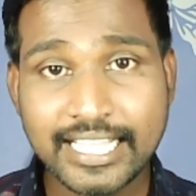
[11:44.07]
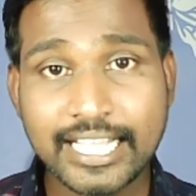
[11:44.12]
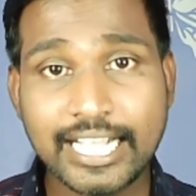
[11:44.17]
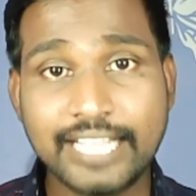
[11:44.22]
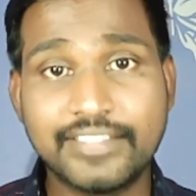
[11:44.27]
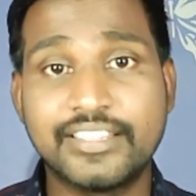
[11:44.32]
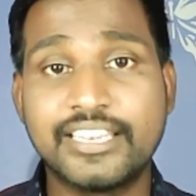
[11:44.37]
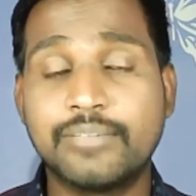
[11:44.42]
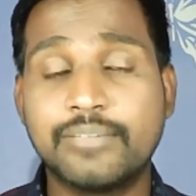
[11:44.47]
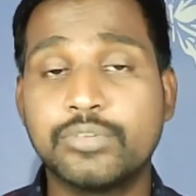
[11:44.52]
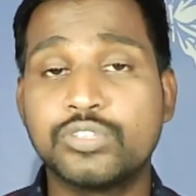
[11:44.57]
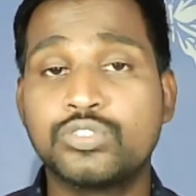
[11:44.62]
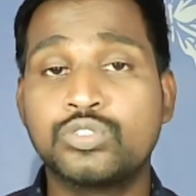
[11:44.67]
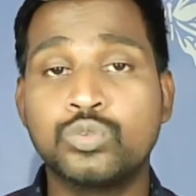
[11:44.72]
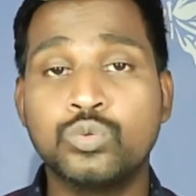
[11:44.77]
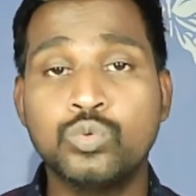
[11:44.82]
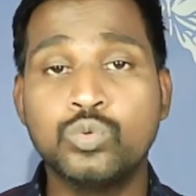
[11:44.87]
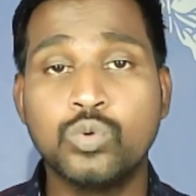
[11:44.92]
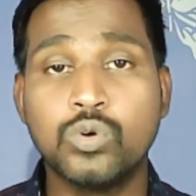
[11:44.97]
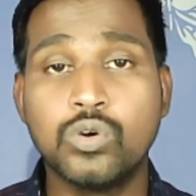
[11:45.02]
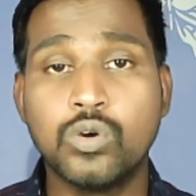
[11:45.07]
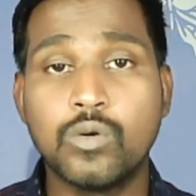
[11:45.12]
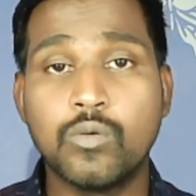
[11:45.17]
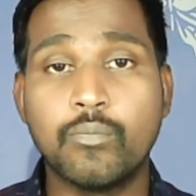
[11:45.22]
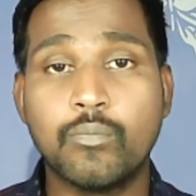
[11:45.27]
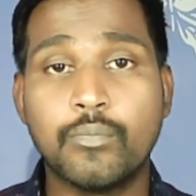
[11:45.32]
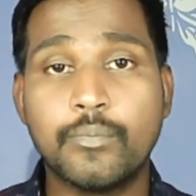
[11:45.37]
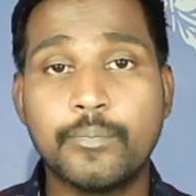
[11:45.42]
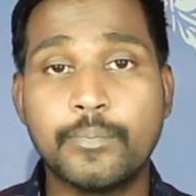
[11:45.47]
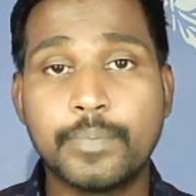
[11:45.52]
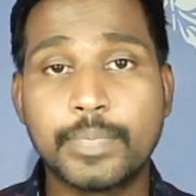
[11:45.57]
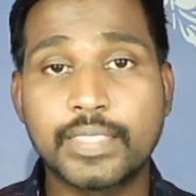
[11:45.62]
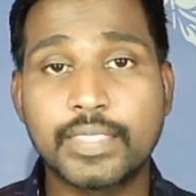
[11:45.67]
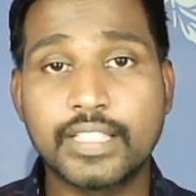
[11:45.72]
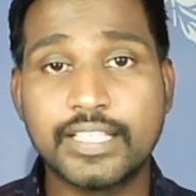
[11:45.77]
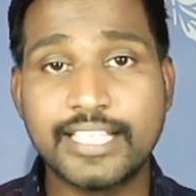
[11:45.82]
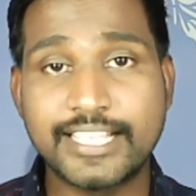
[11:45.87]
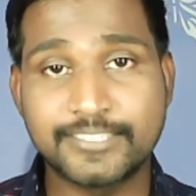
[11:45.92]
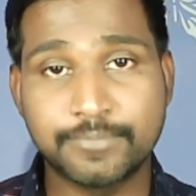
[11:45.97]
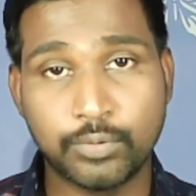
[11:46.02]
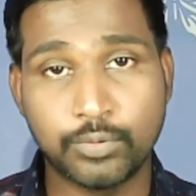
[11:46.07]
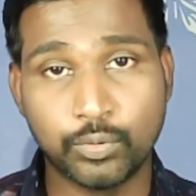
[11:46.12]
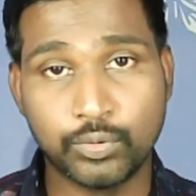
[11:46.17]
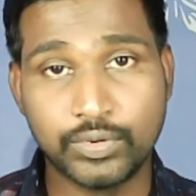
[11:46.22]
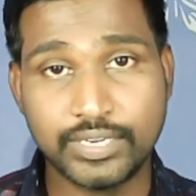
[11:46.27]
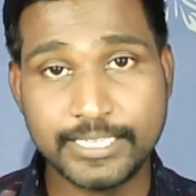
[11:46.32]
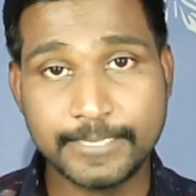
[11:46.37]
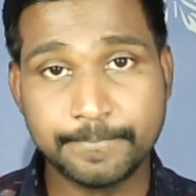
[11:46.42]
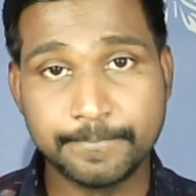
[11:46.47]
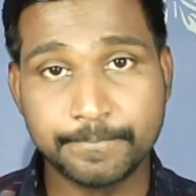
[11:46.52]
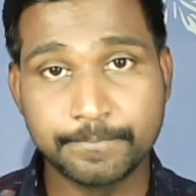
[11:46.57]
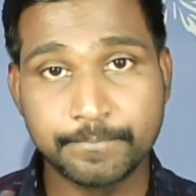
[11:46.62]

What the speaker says: and then number two, Explodely.